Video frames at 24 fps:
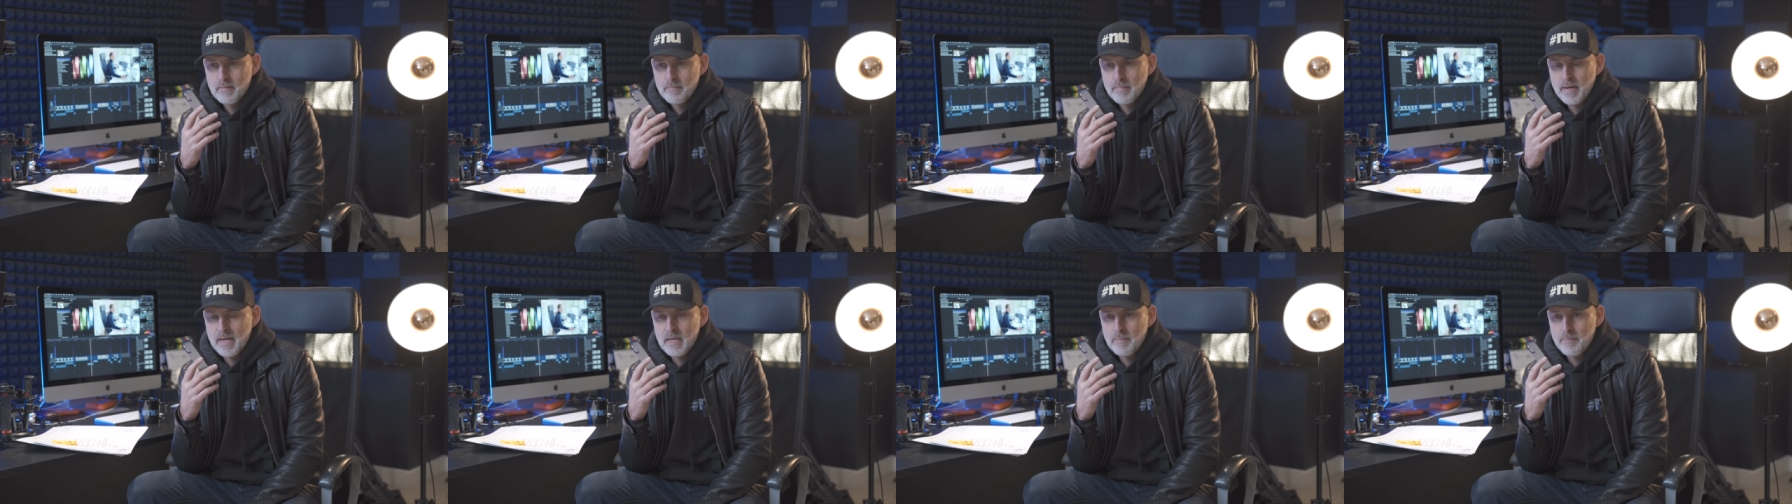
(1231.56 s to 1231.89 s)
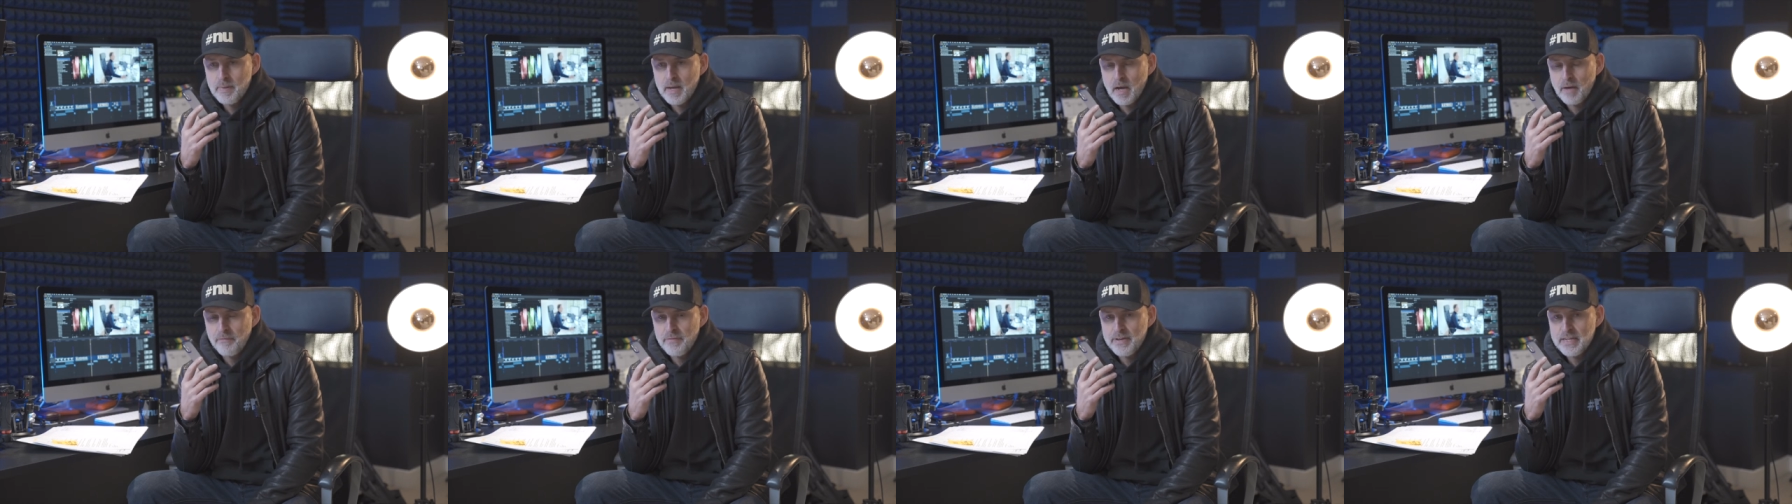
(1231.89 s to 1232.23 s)
I
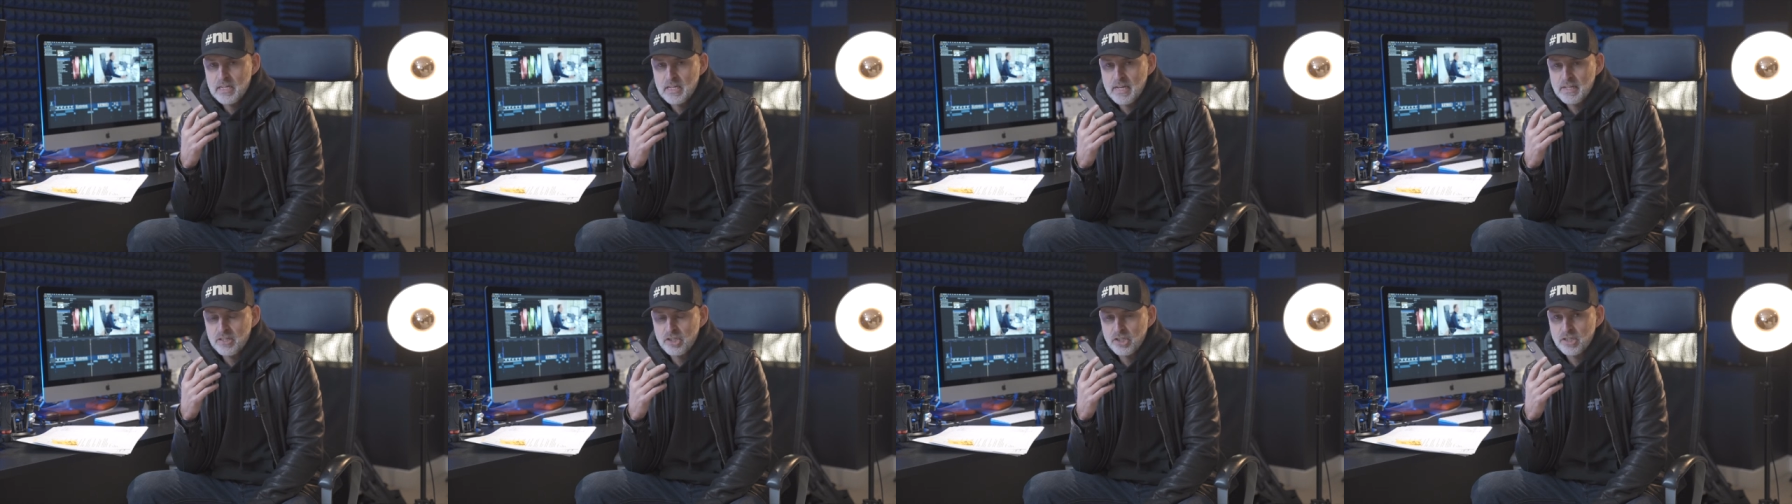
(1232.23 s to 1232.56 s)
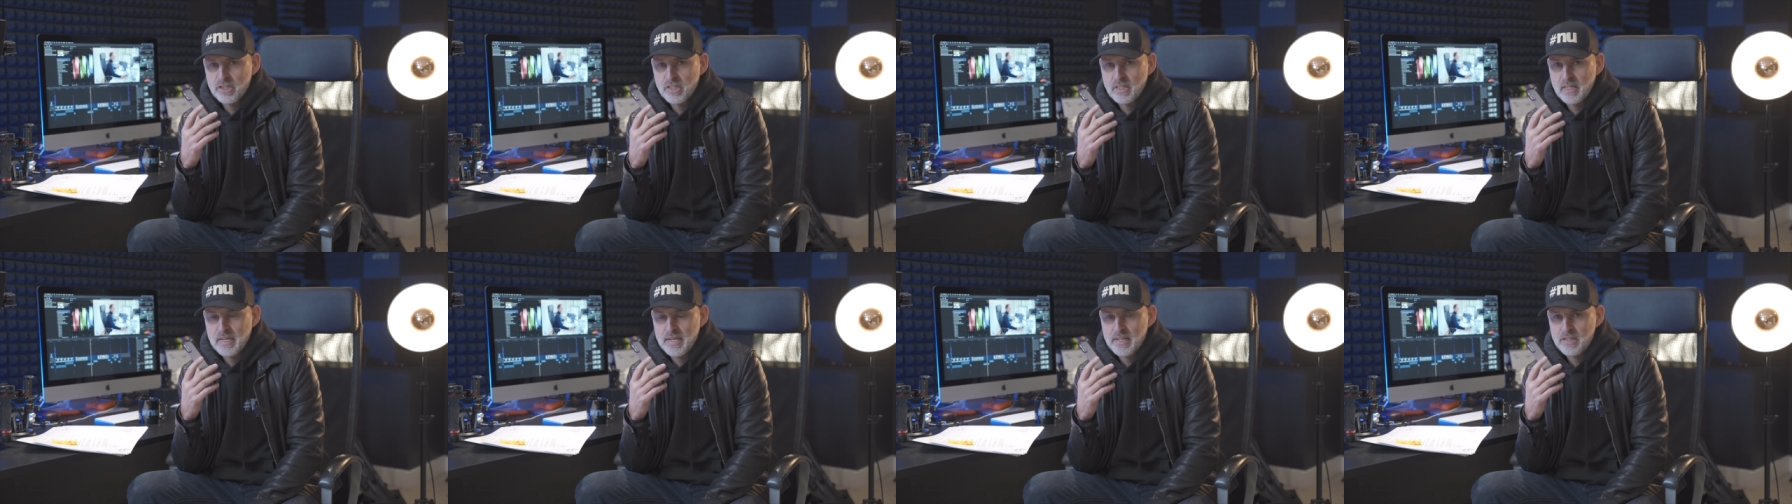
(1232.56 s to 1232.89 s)
think let's
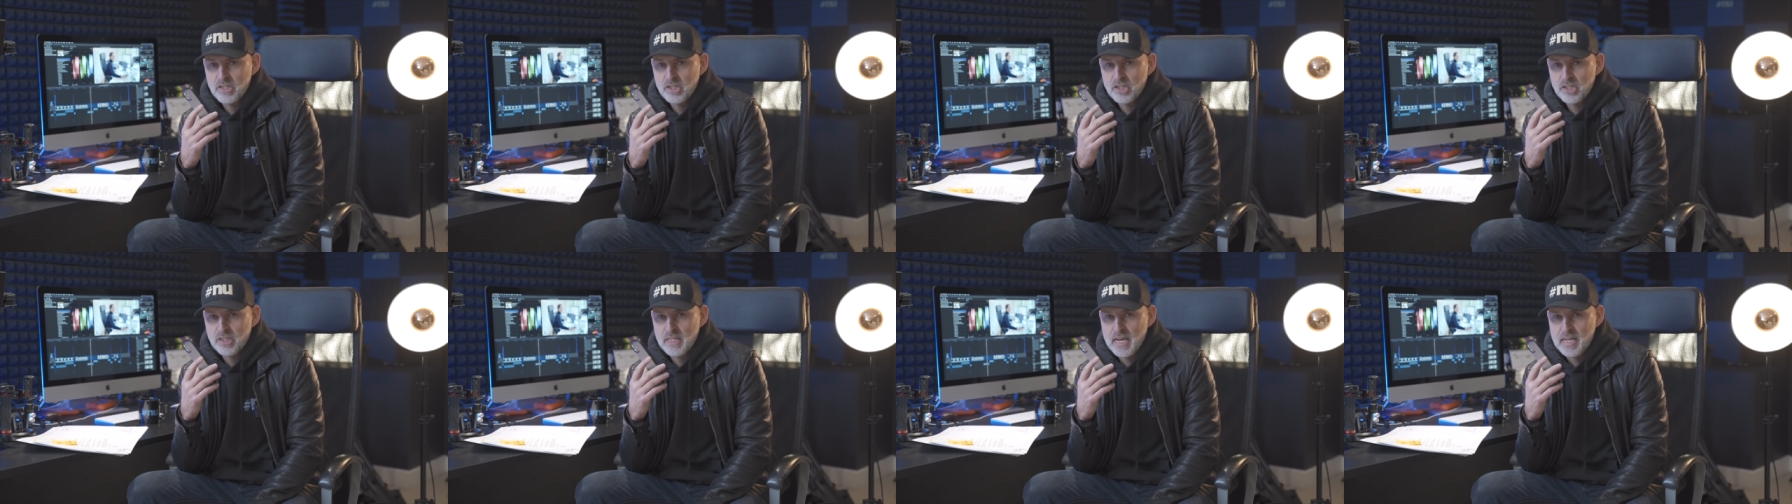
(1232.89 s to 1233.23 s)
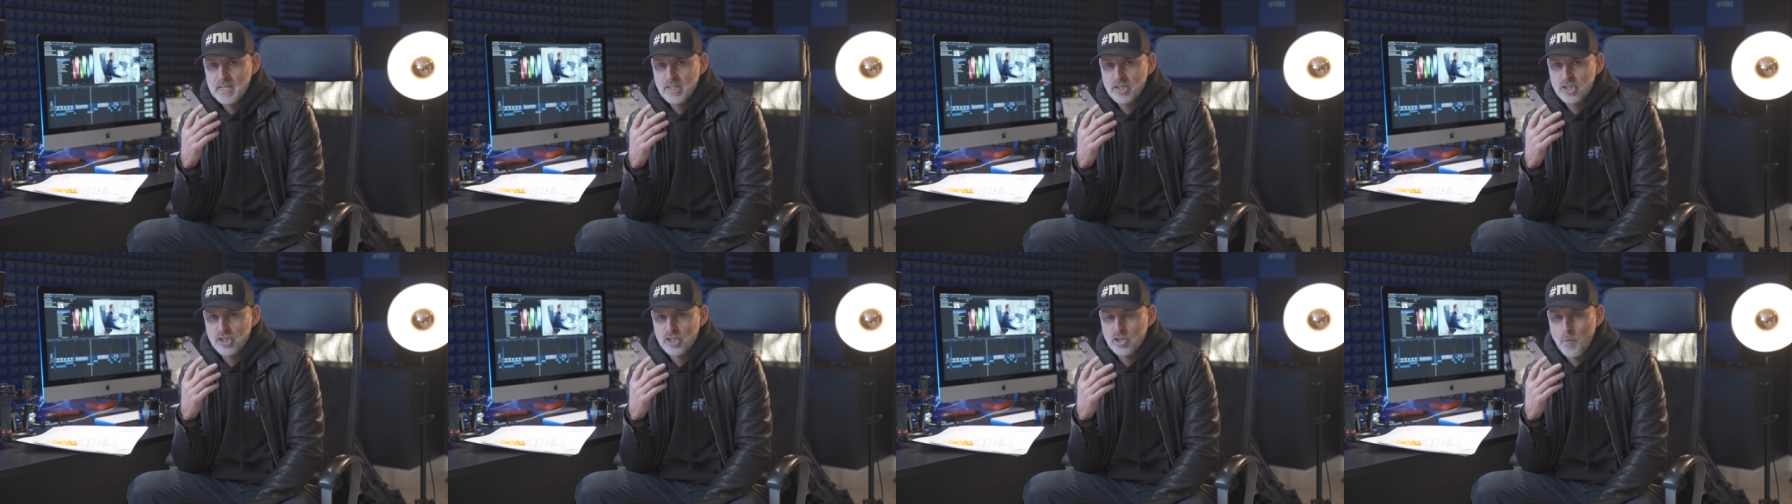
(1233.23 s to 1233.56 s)
just get
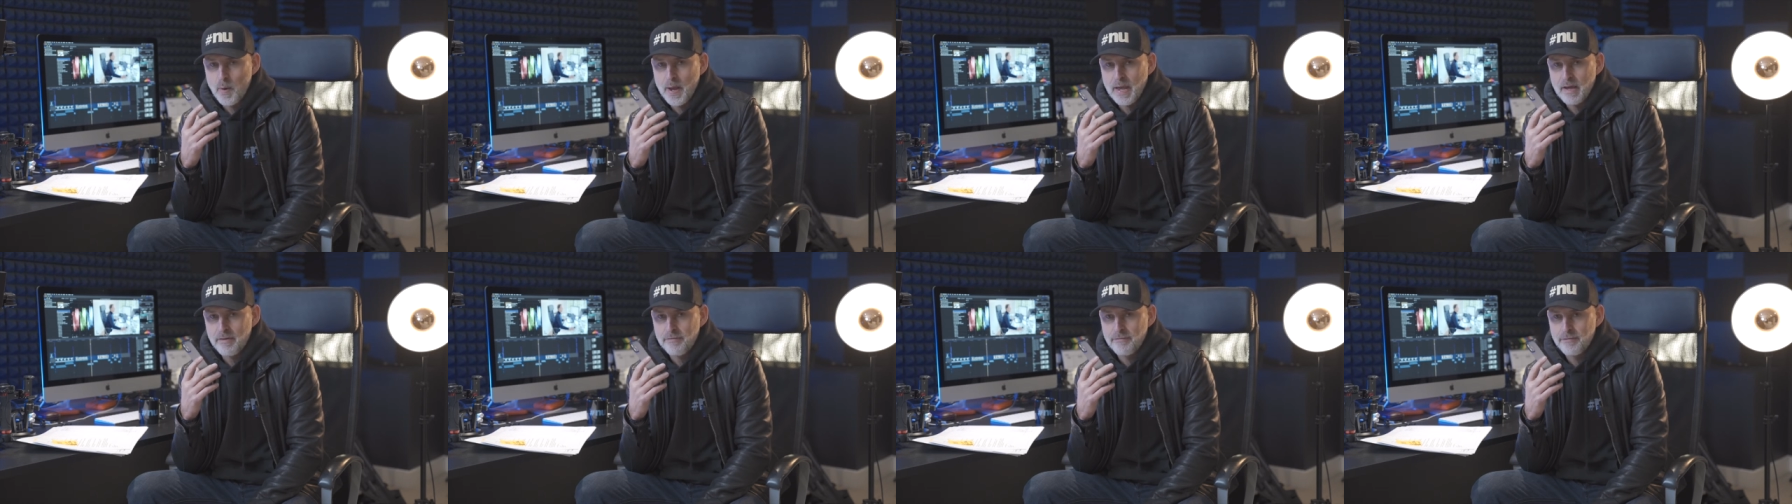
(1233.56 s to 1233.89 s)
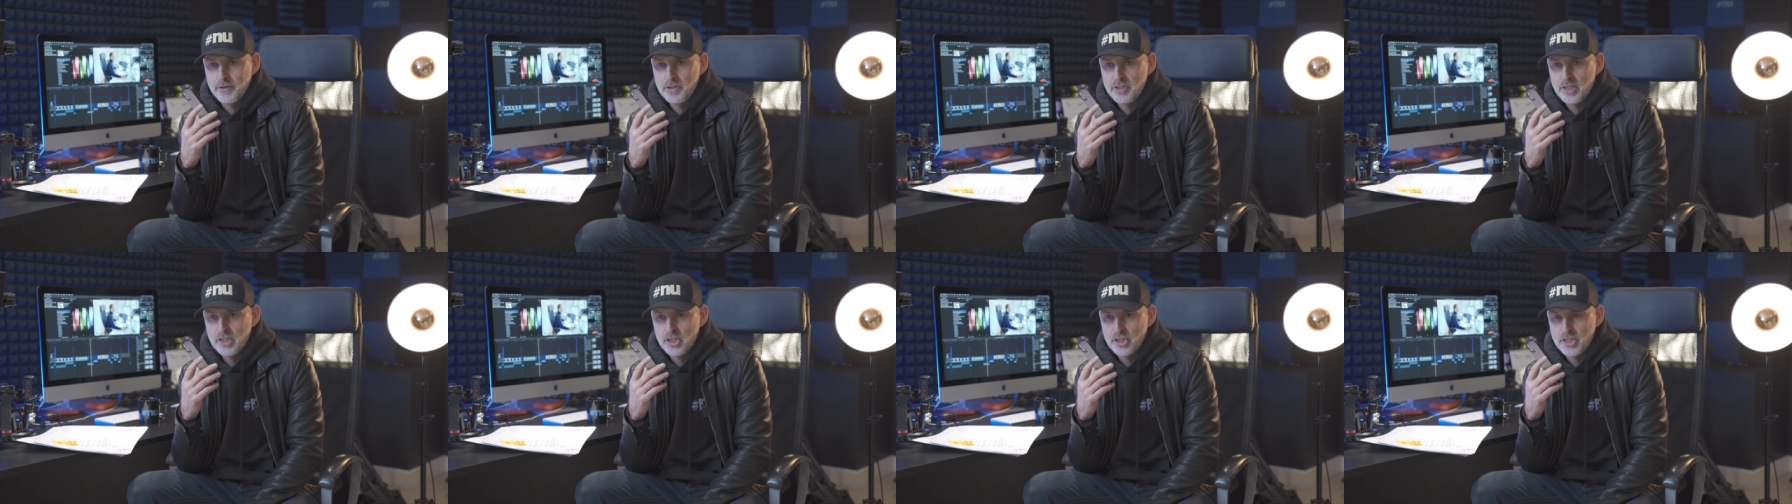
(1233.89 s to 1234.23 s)
the square
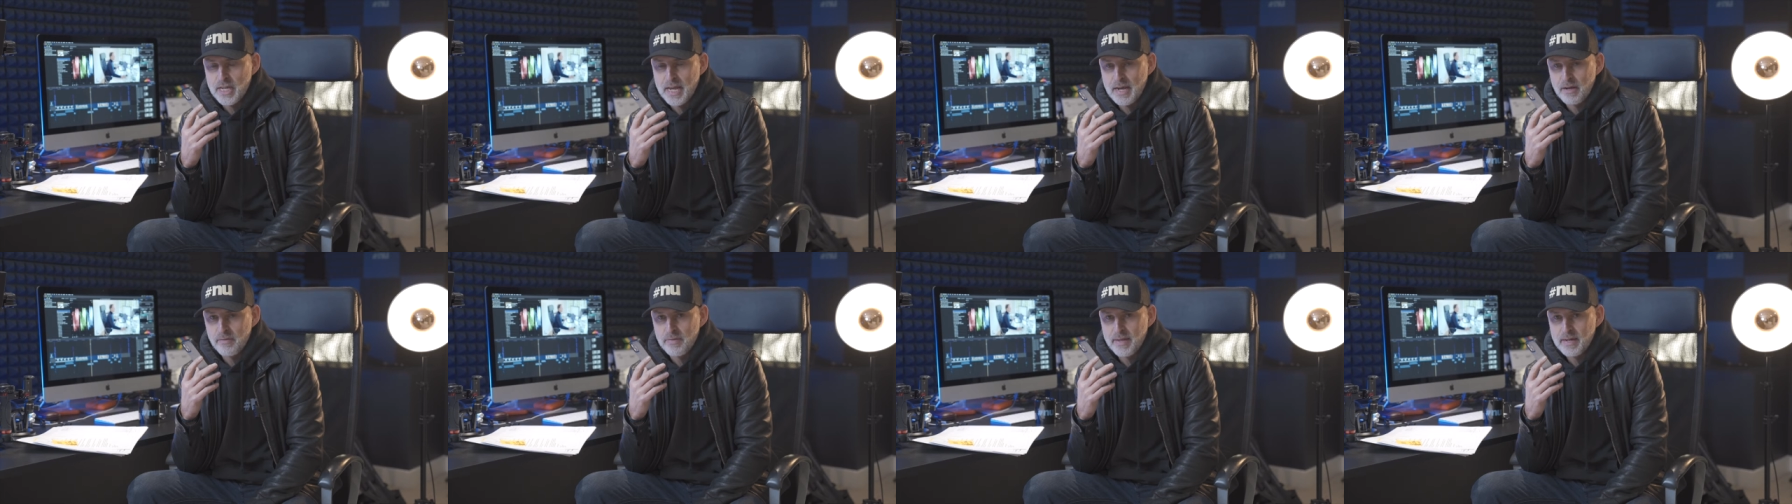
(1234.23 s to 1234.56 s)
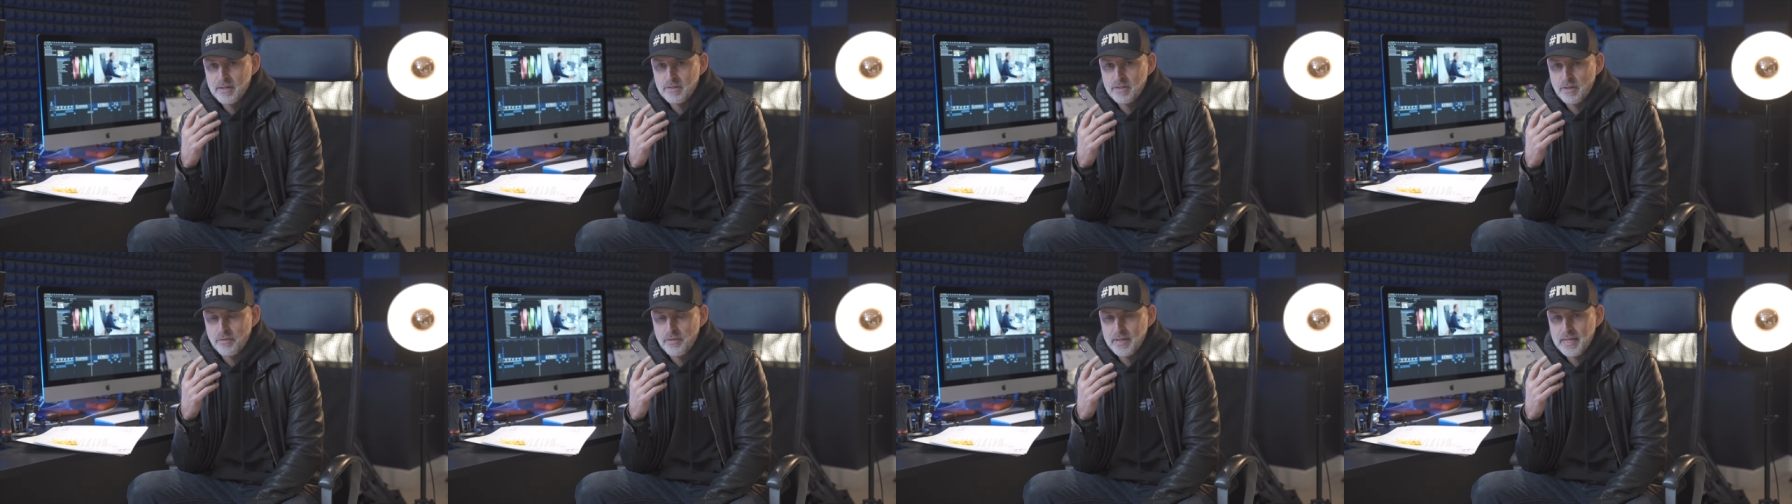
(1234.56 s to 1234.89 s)
footage down there
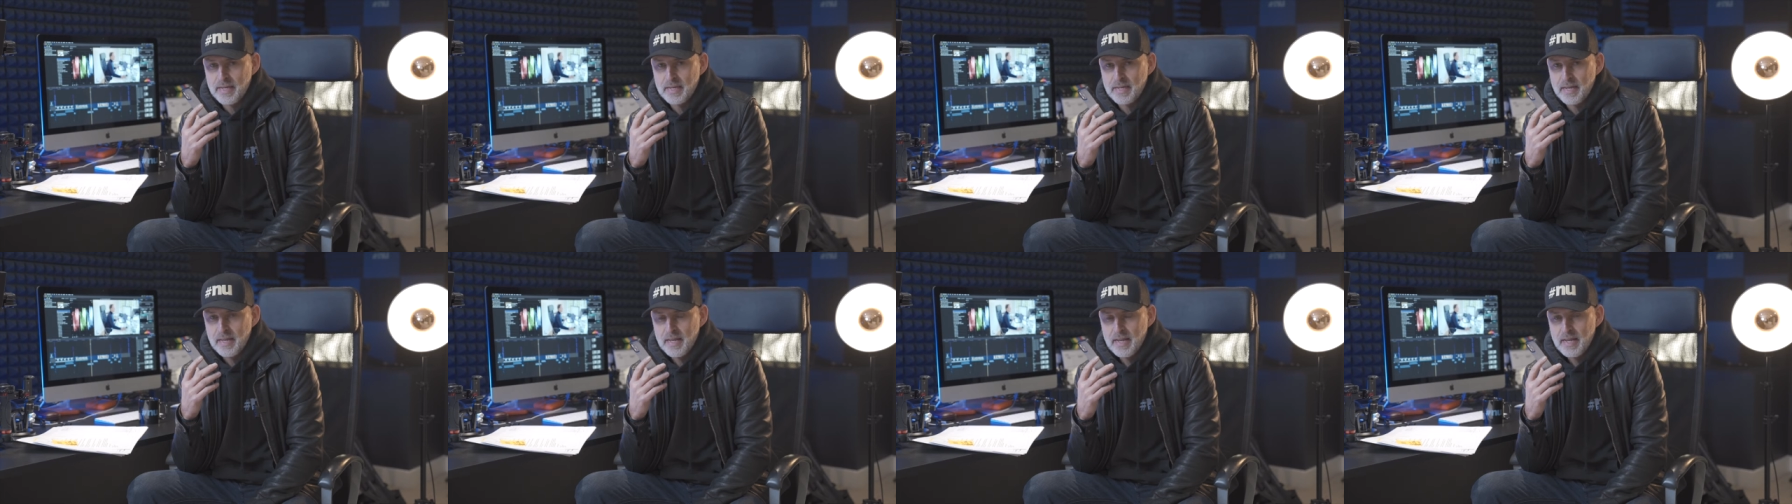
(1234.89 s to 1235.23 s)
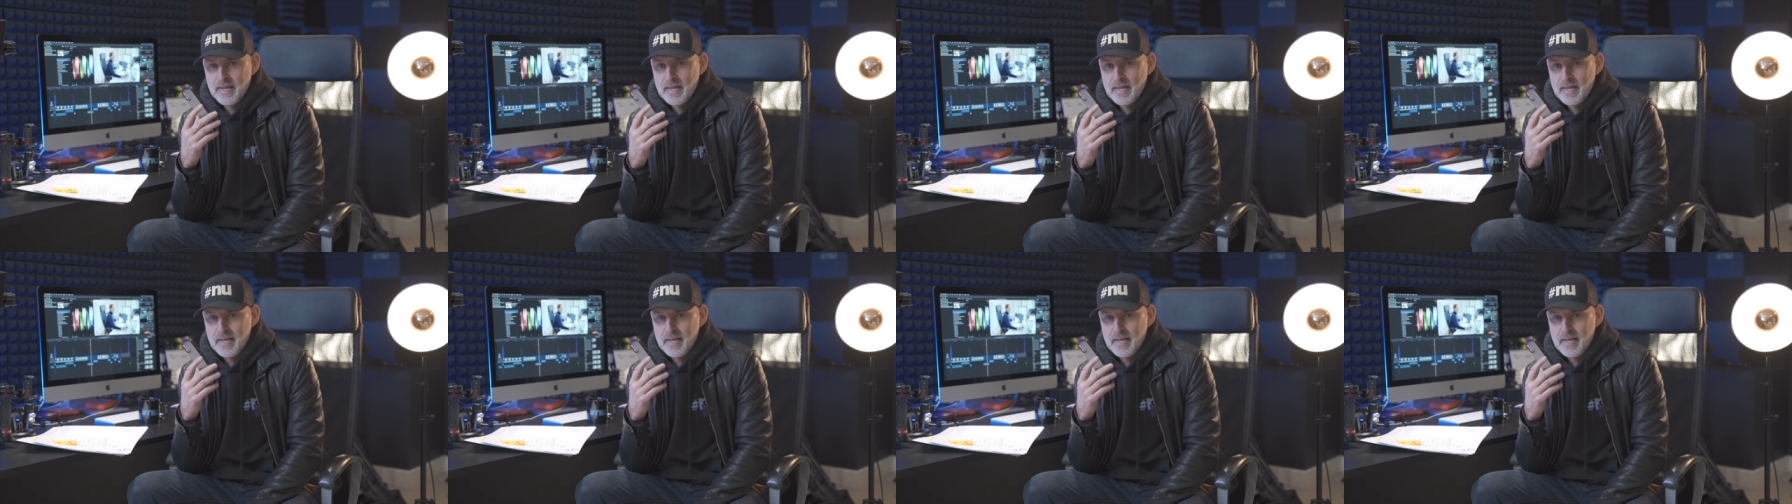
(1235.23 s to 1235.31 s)
because I think